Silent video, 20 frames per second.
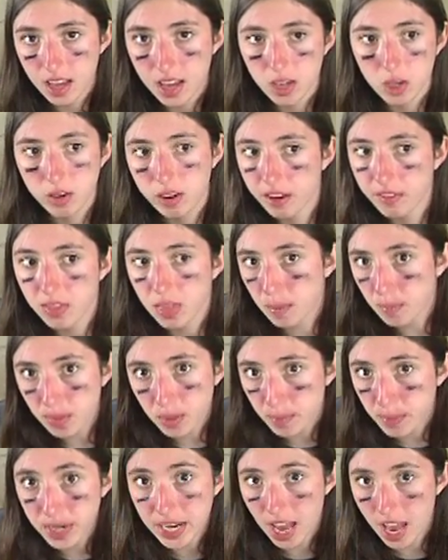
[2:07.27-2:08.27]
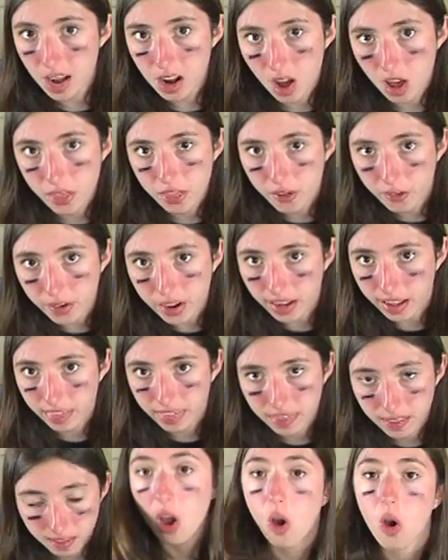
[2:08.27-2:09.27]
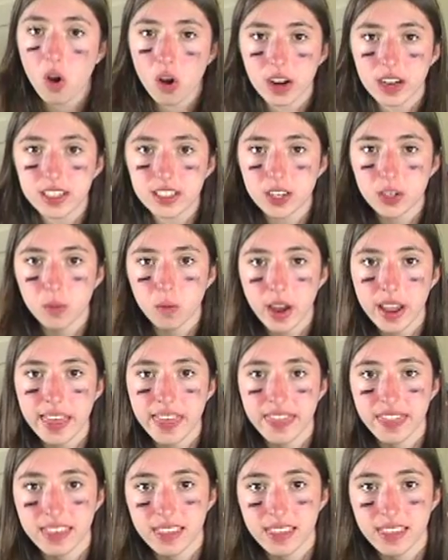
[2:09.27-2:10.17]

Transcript: you give them the banana on the wreath. Orange and white